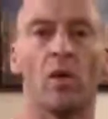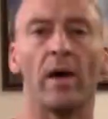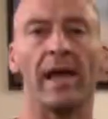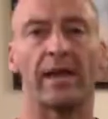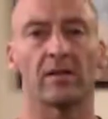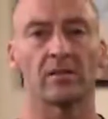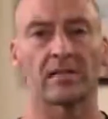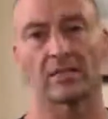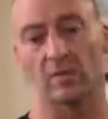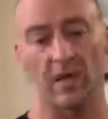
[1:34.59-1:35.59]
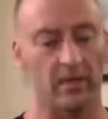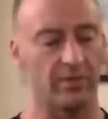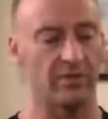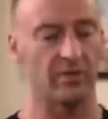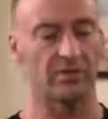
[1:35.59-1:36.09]
hangers. That's what I'm going to be
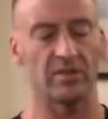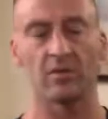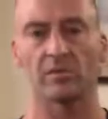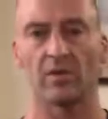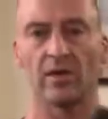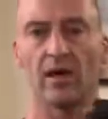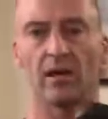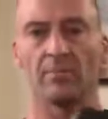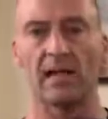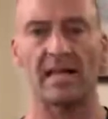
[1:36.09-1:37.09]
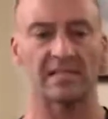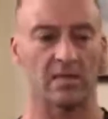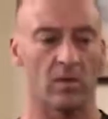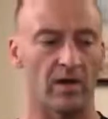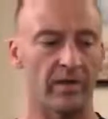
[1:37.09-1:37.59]
doing too. So I got a plastic
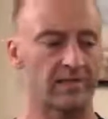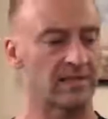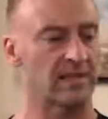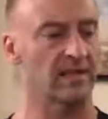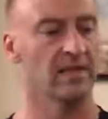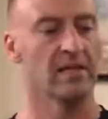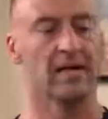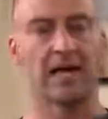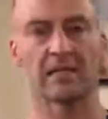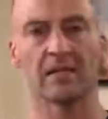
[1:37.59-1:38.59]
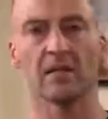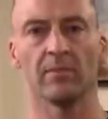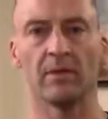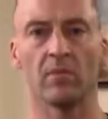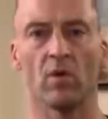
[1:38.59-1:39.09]
one that has a little
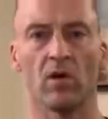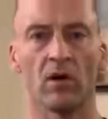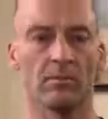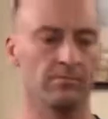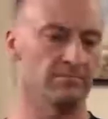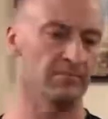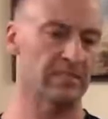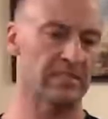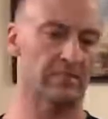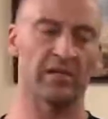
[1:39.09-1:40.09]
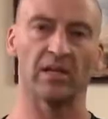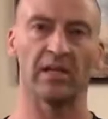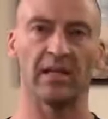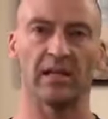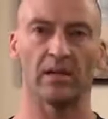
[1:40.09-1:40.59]
bit more
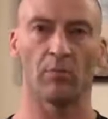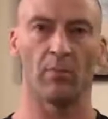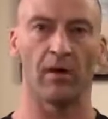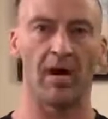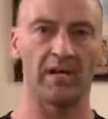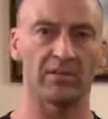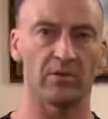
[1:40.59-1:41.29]
stability and a little more body to it